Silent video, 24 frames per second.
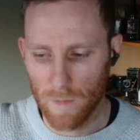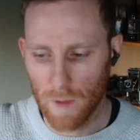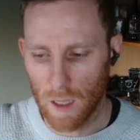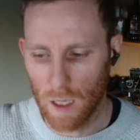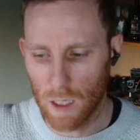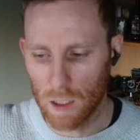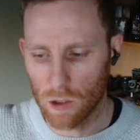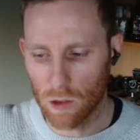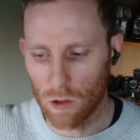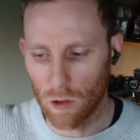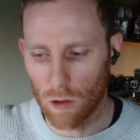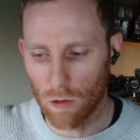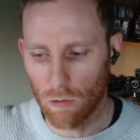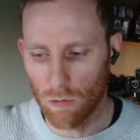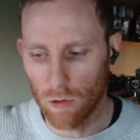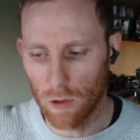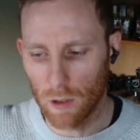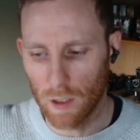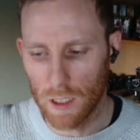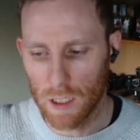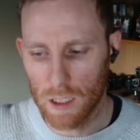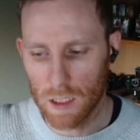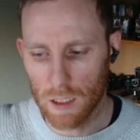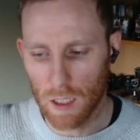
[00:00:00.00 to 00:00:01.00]
is going to
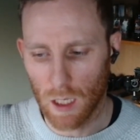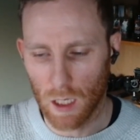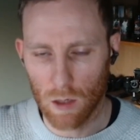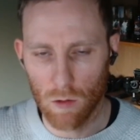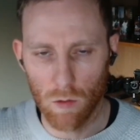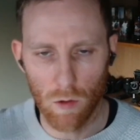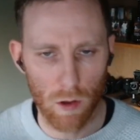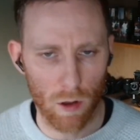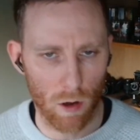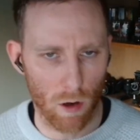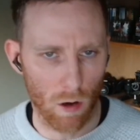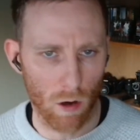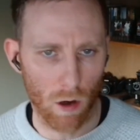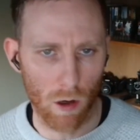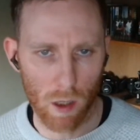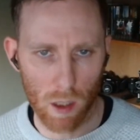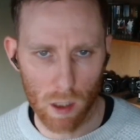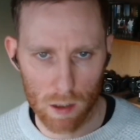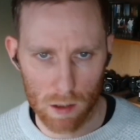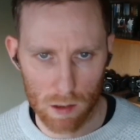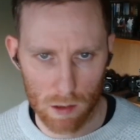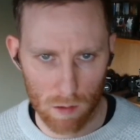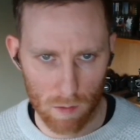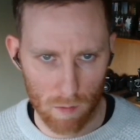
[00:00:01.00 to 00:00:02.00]
really stick with her
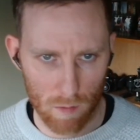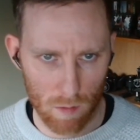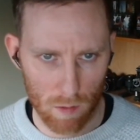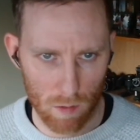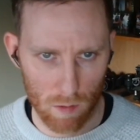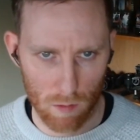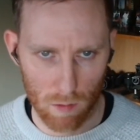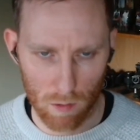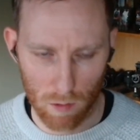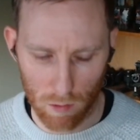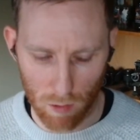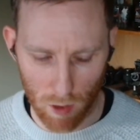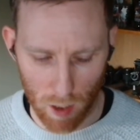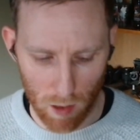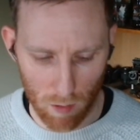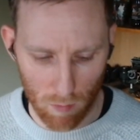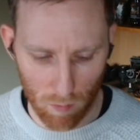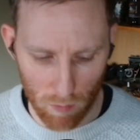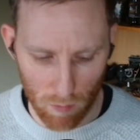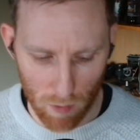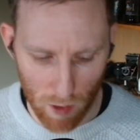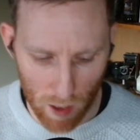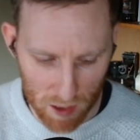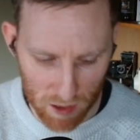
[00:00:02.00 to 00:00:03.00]
audience. Great.
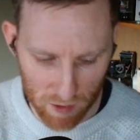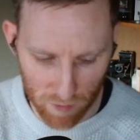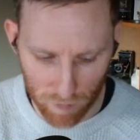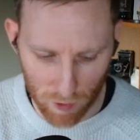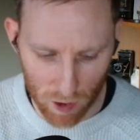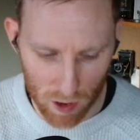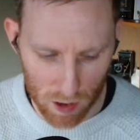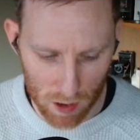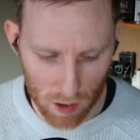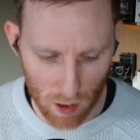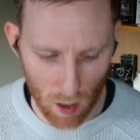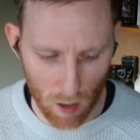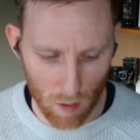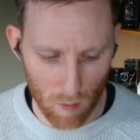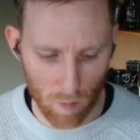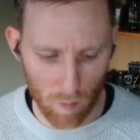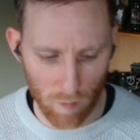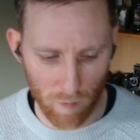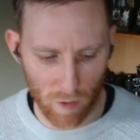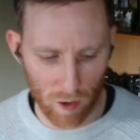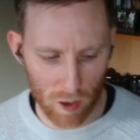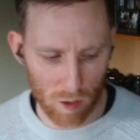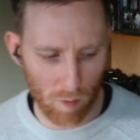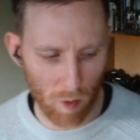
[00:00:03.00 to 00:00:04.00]
That's the first
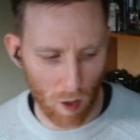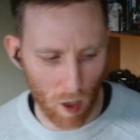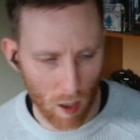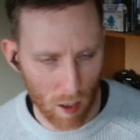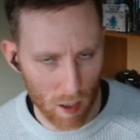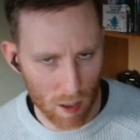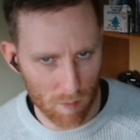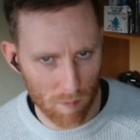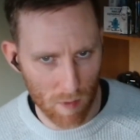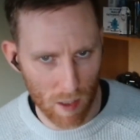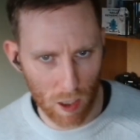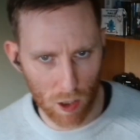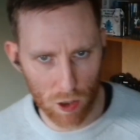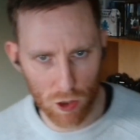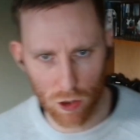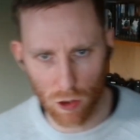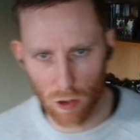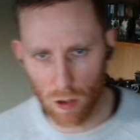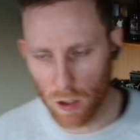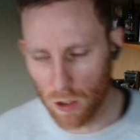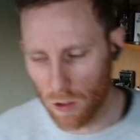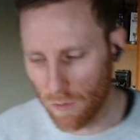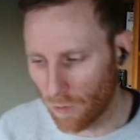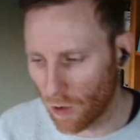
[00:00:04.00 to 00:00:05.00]
part is making sure
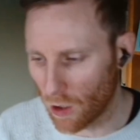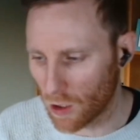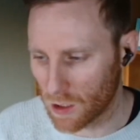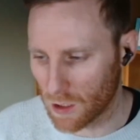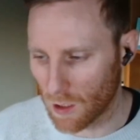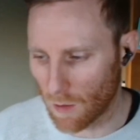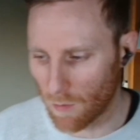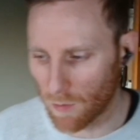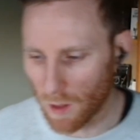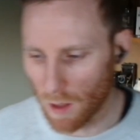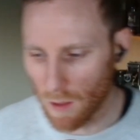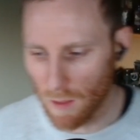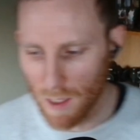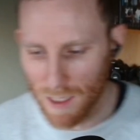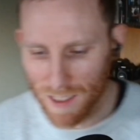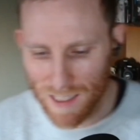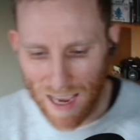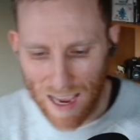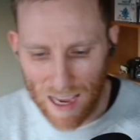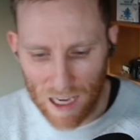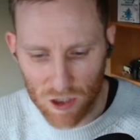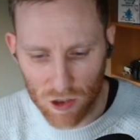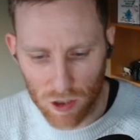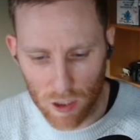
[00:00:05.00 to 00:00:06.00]
that you've got something that's
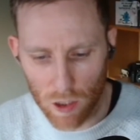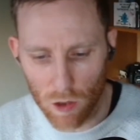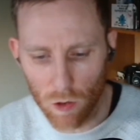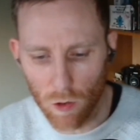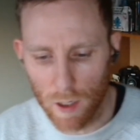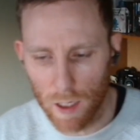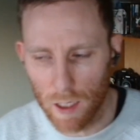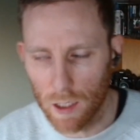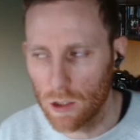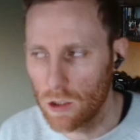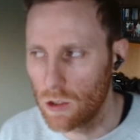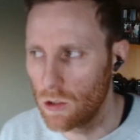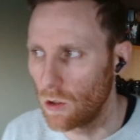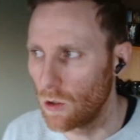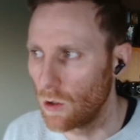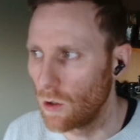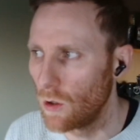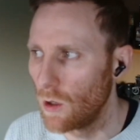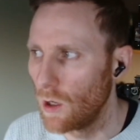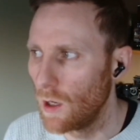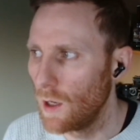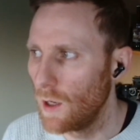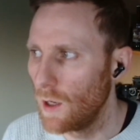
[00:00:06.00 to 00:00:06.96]
actually going to